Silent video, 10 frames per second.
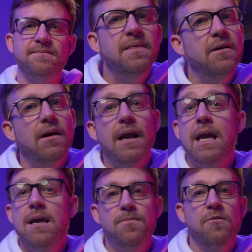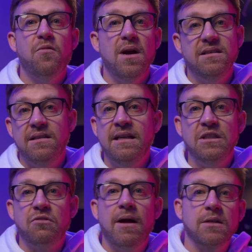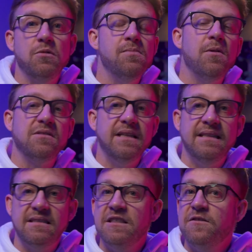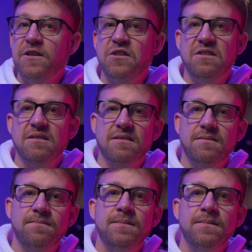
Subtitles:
There are a heap of ways to interact with multi-instance fixtures.